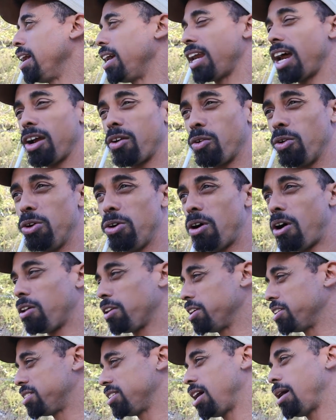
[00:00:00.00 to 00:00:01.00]
And I grew
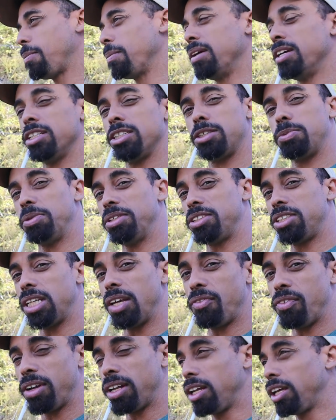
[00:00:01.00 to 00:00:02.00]
all this up
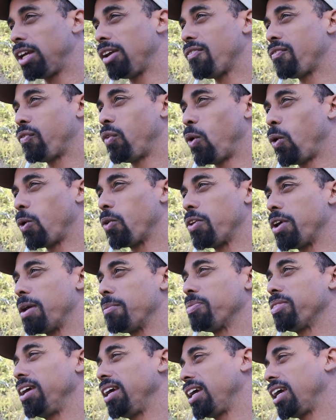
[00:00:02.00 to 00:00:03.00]
specifically for
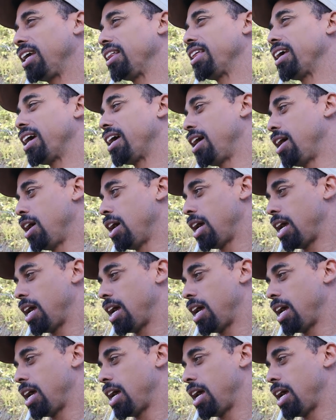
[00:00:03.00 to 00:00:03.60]
them, thinking that